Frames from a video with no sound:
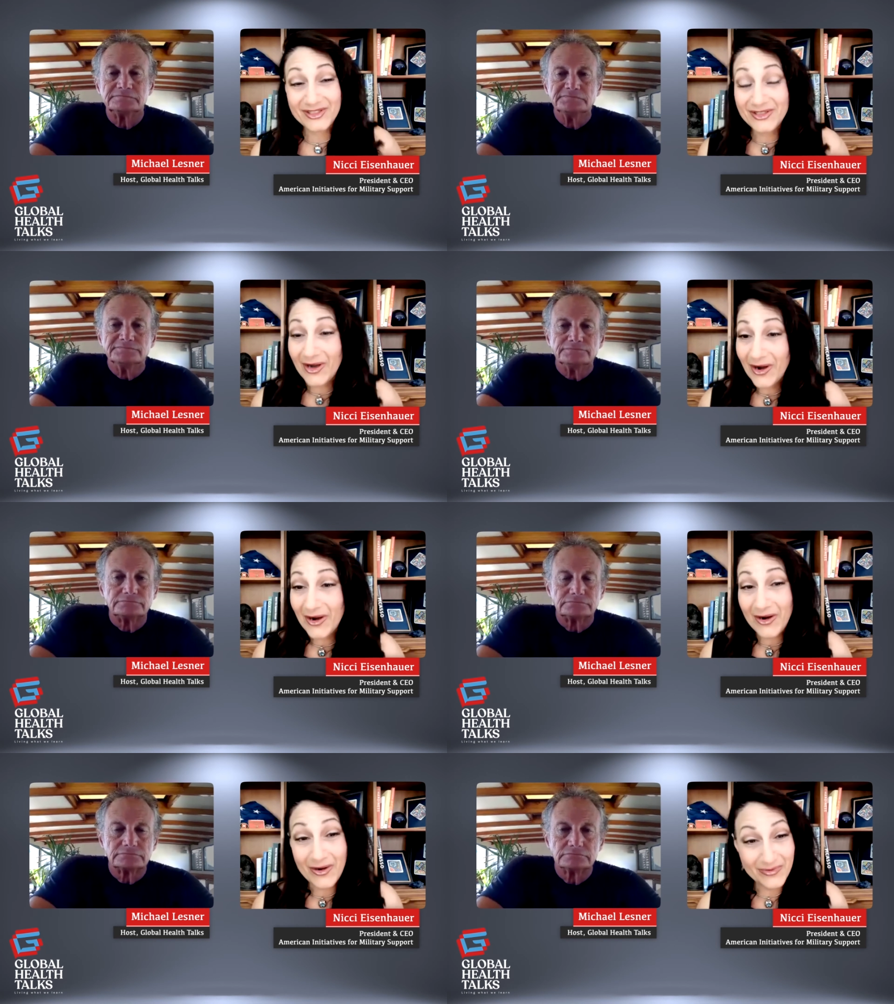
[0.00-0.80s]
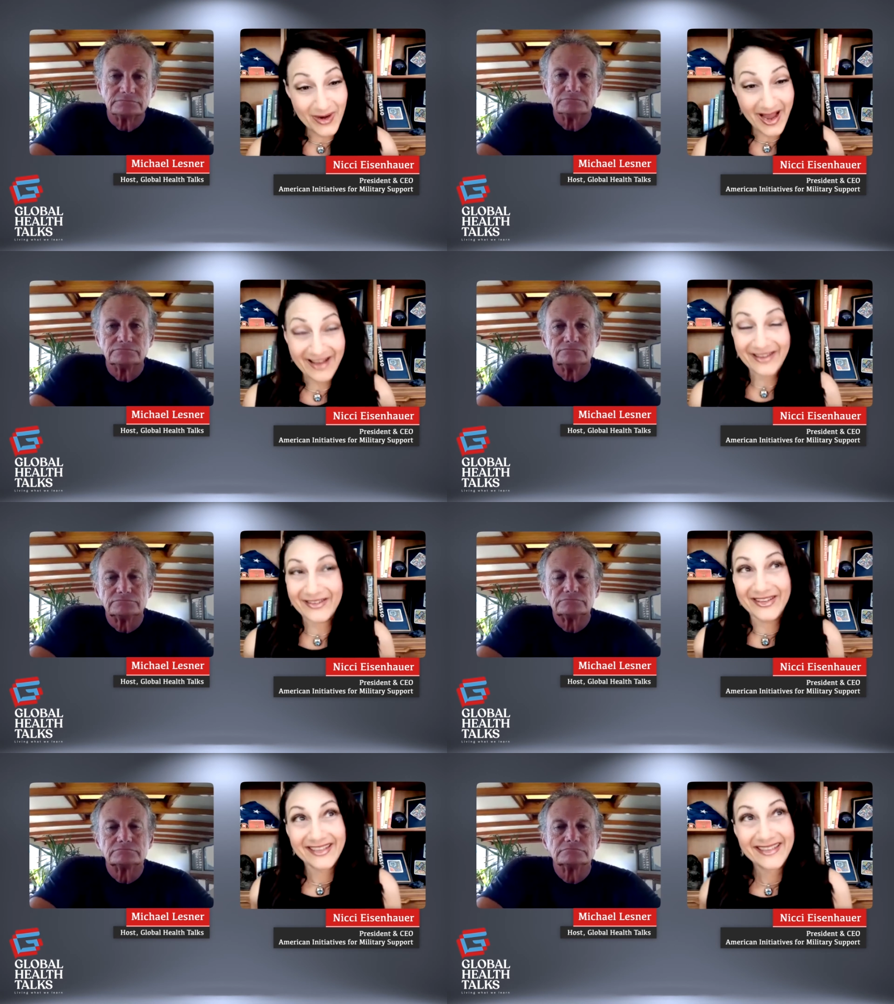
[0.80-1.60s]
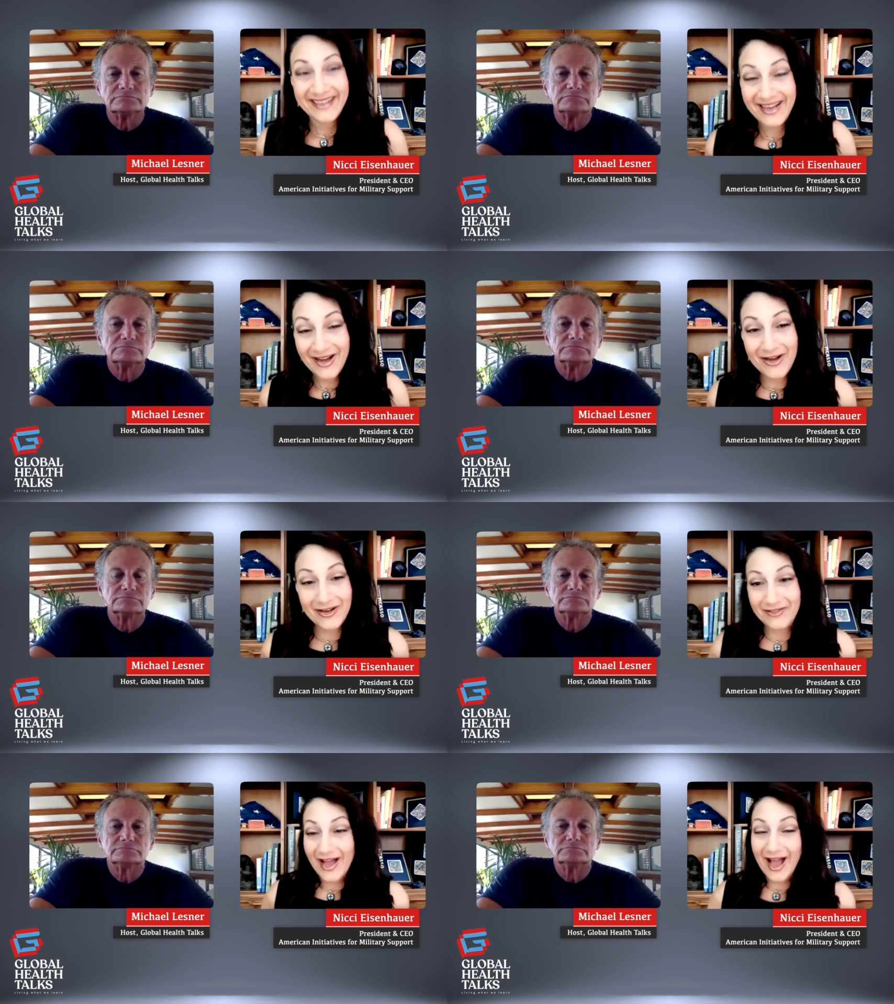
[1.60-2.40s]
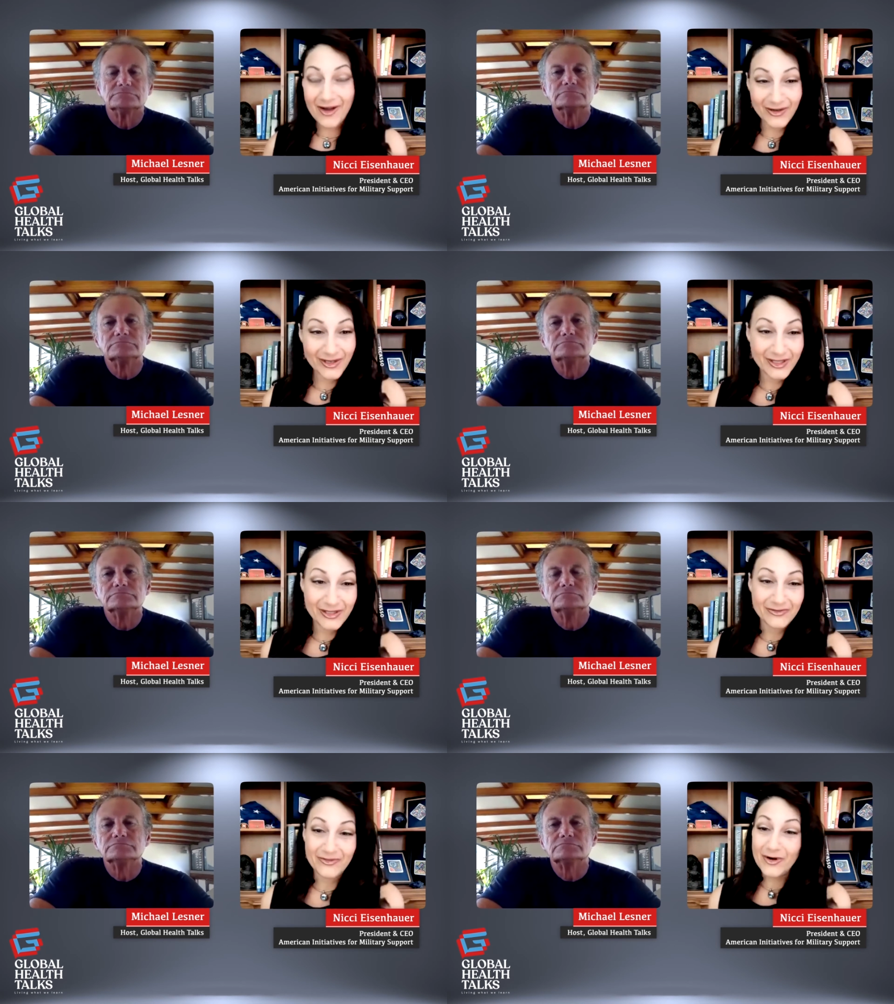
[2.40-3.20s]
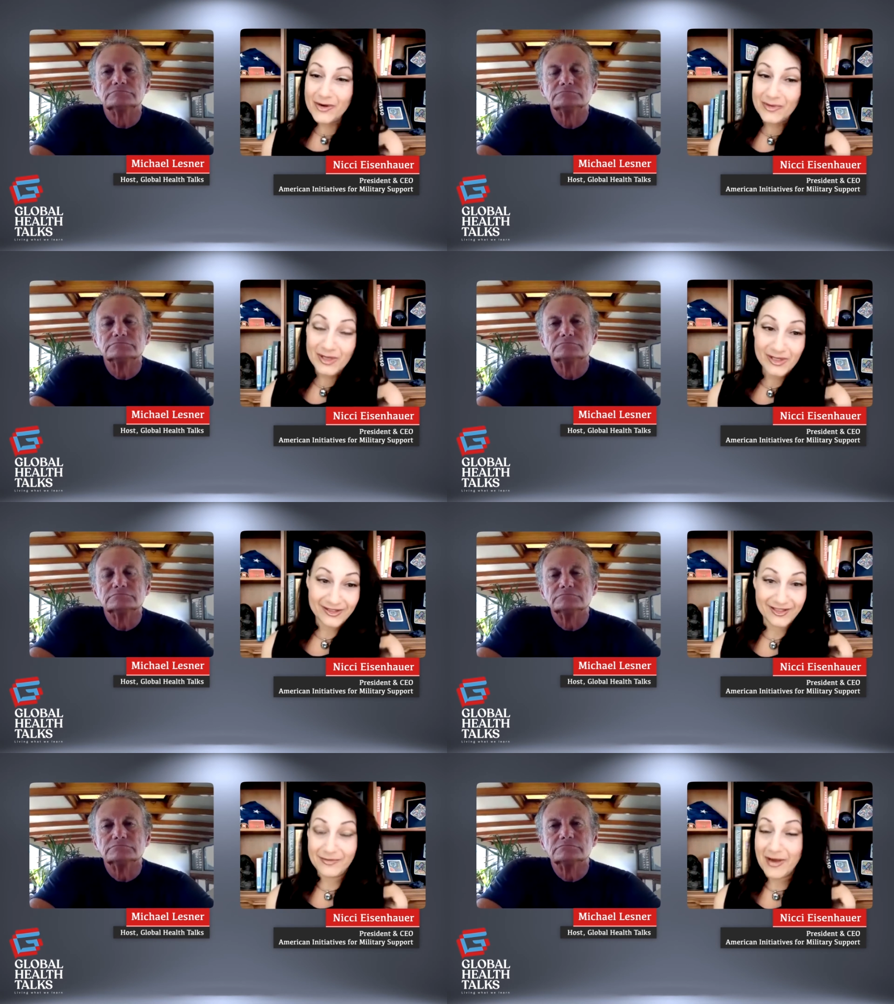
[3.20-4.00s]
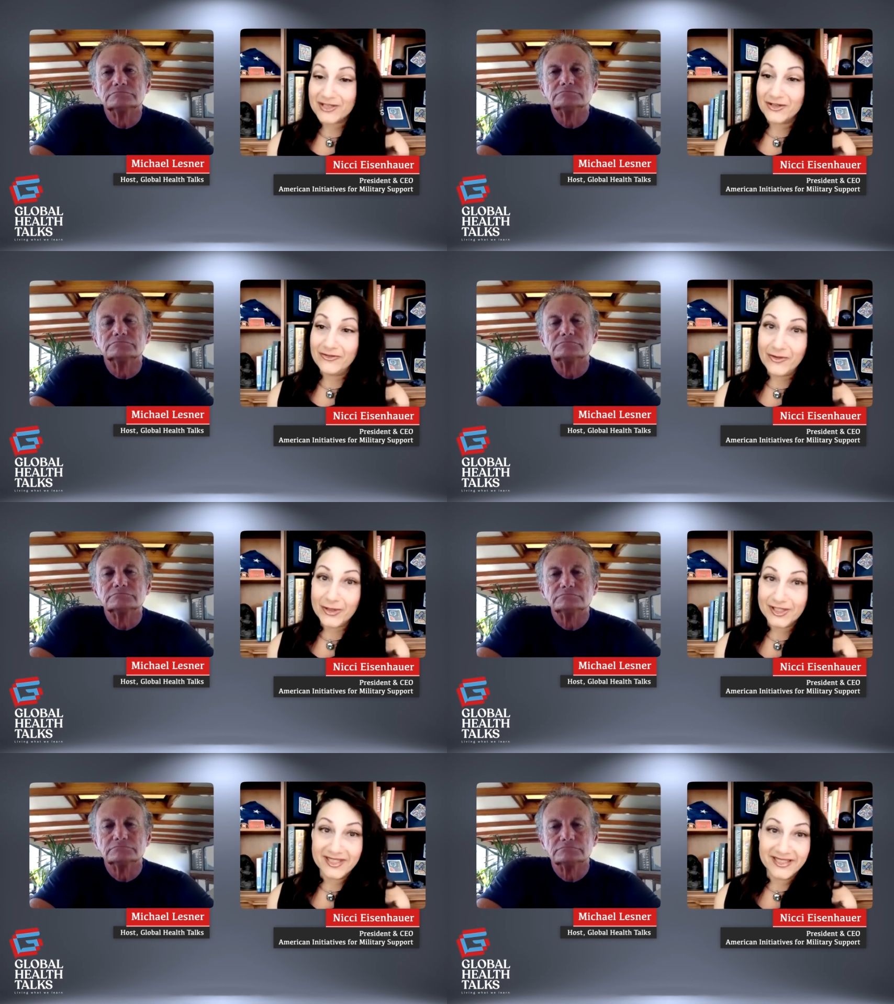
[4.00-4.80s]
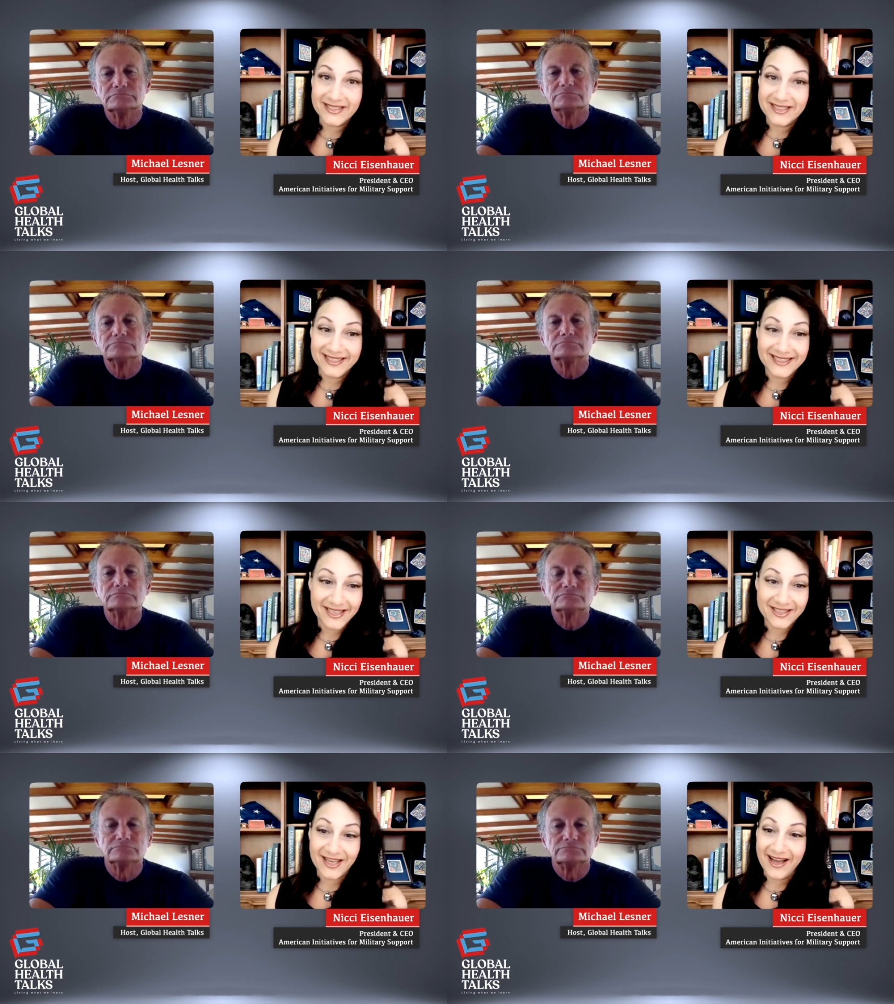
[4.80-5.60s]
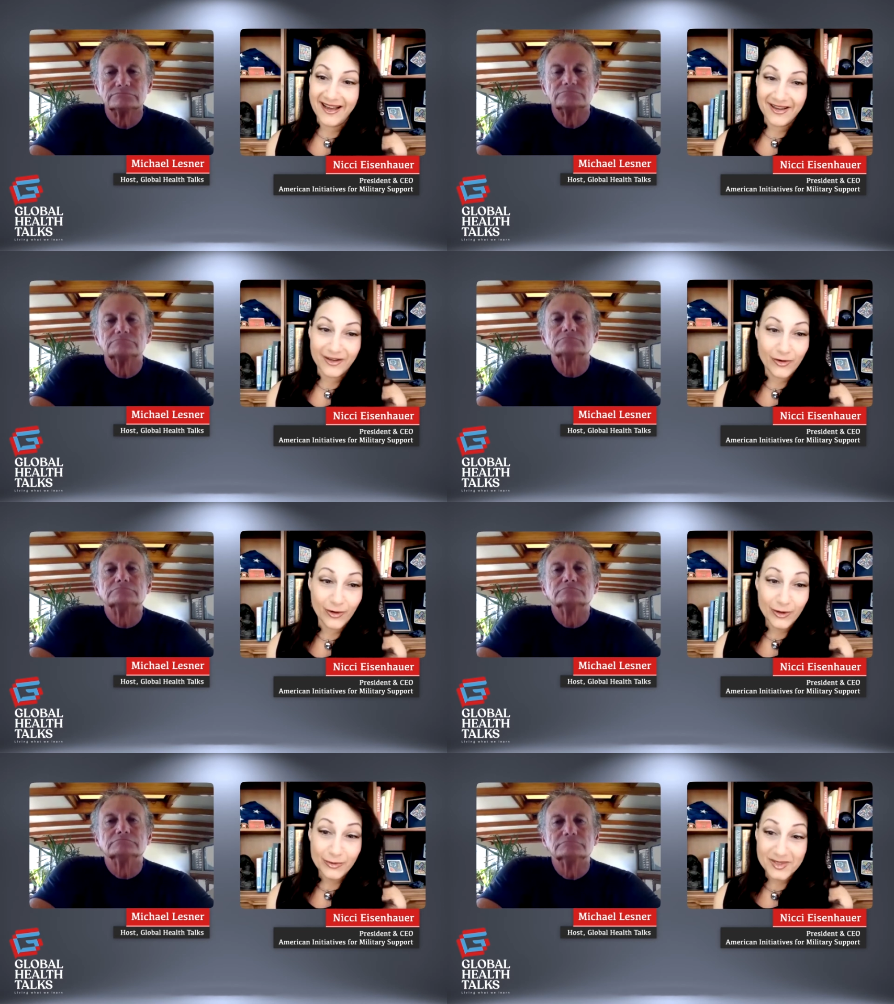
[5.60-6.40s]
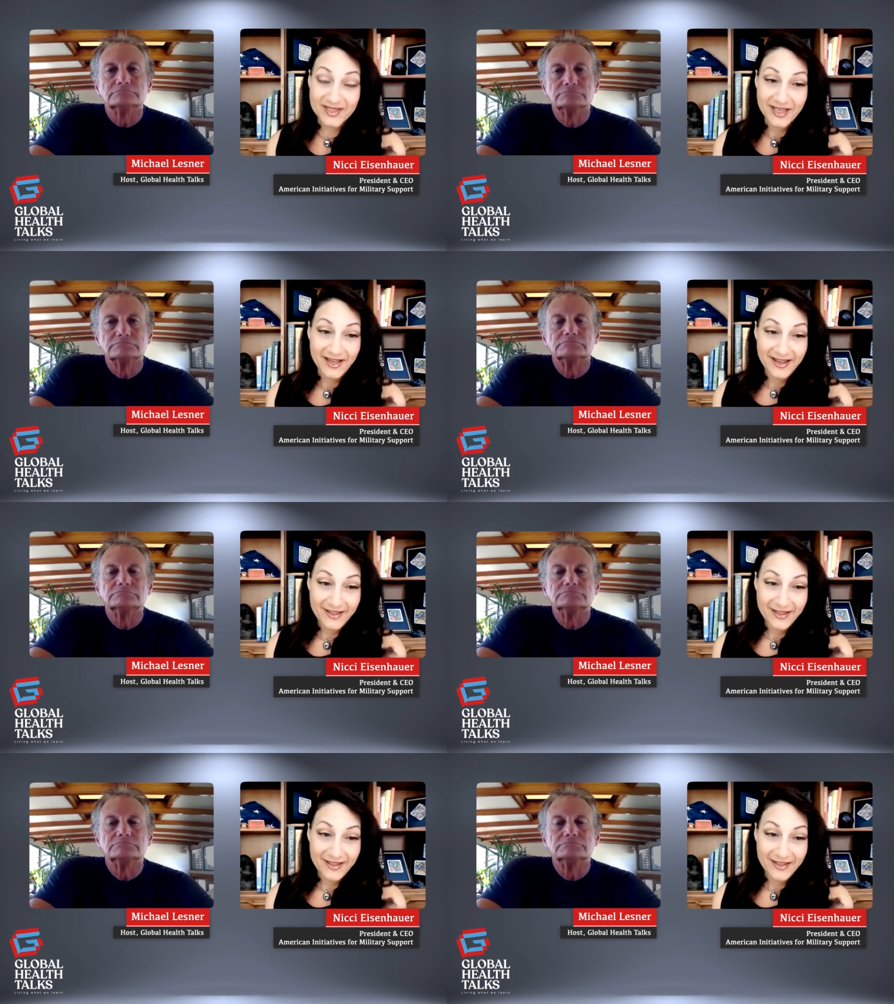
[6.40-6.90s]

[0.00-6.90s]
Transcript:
Speaker 1: so proud of our former special forces uh, groups.